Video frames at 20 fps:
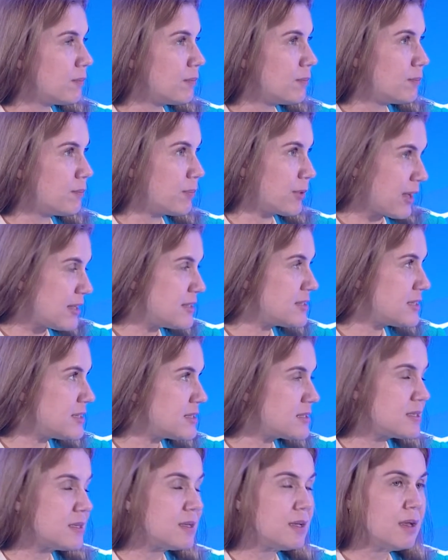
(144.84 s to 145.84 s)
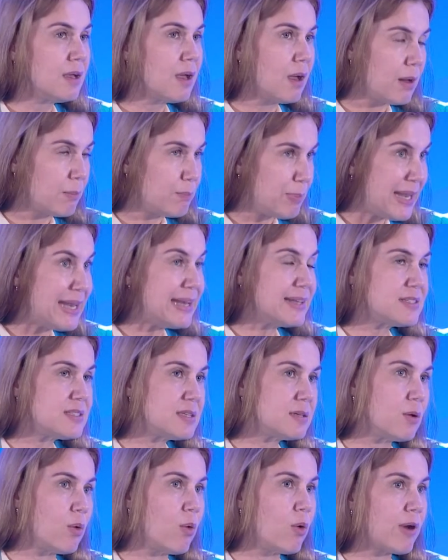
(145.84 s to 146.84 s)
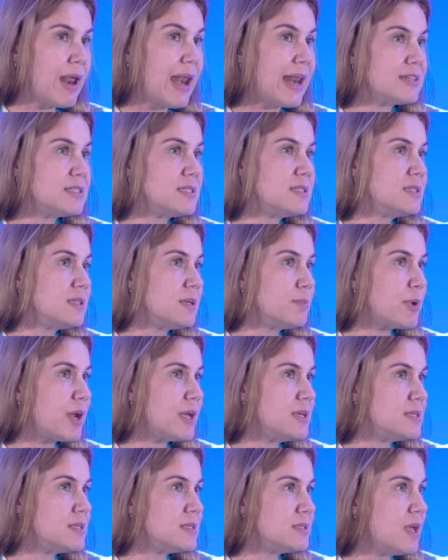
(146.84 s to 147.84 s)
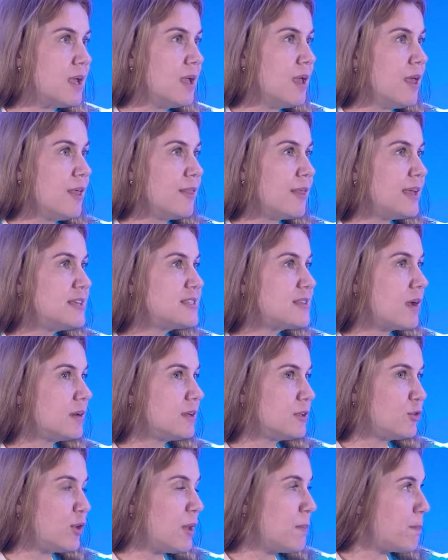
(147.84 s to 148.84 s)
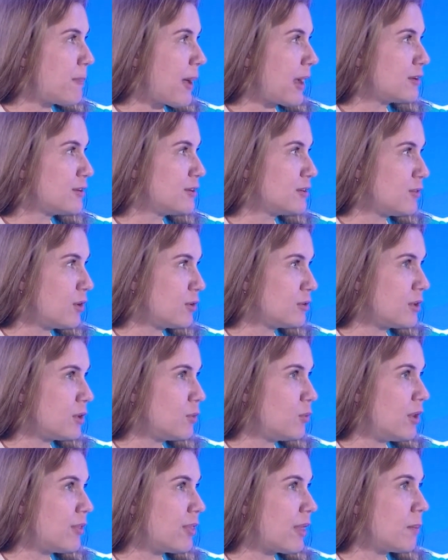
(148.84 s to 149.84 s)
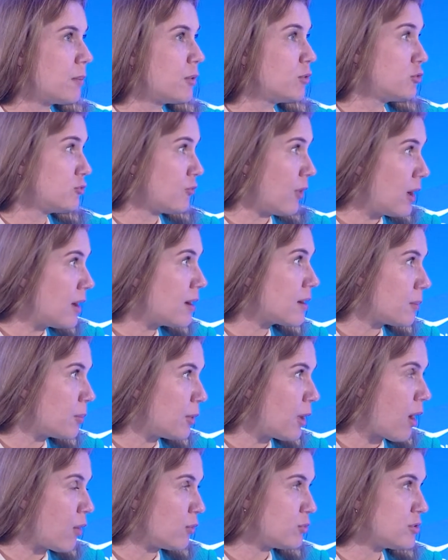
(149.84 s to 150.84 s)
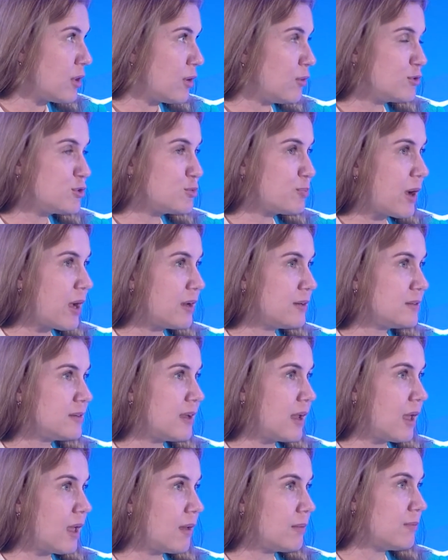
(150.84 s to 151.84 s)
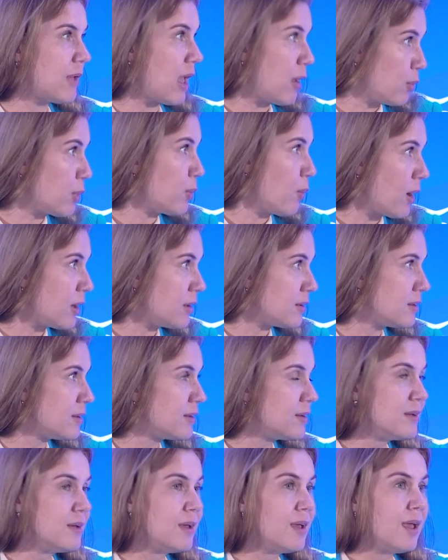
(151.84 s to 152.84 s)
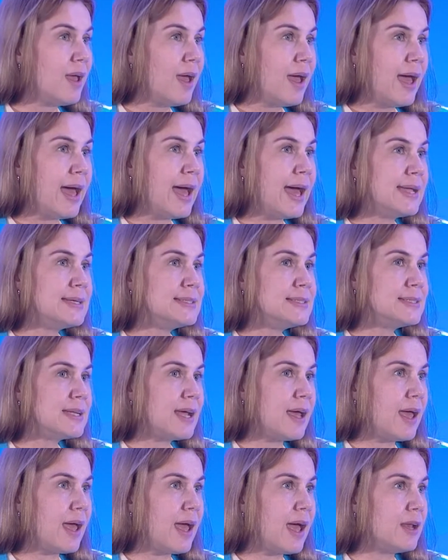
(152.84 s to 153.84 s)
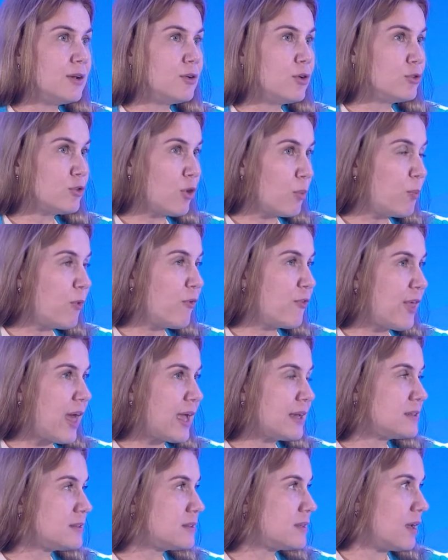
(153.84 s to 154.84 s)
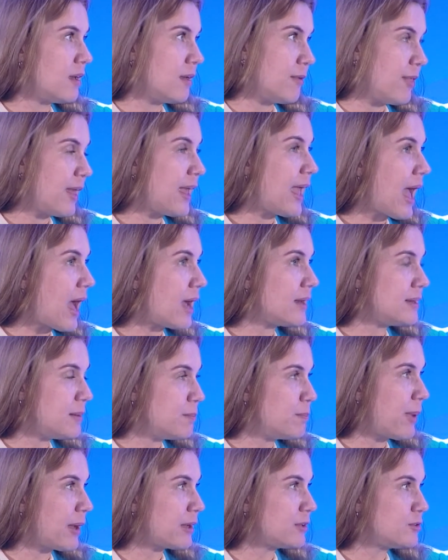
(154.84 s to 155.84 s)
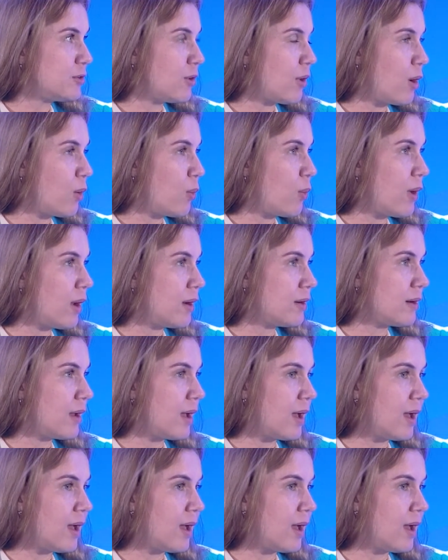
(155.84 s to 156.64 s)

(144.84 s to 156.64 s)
prices, bills or electricity prices, they started to impact not only the most vulnerable households, but everyone. And on top of that, they had impact to our